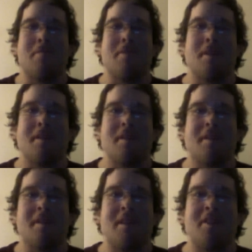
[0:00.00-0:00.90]
tell
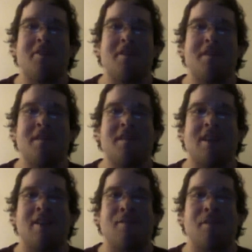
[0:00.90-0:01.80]
her that she's
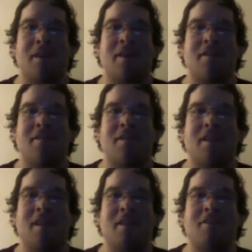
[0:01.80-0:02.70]
terrible at
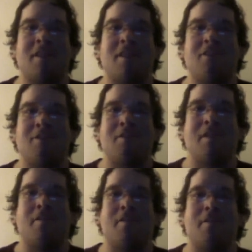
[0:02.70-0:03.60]
and that she'll
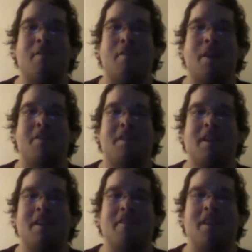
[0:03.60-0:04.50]
never amount to
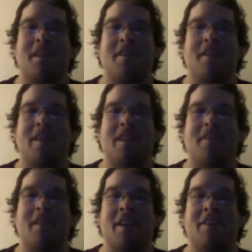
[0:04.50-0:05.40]
anything in her life.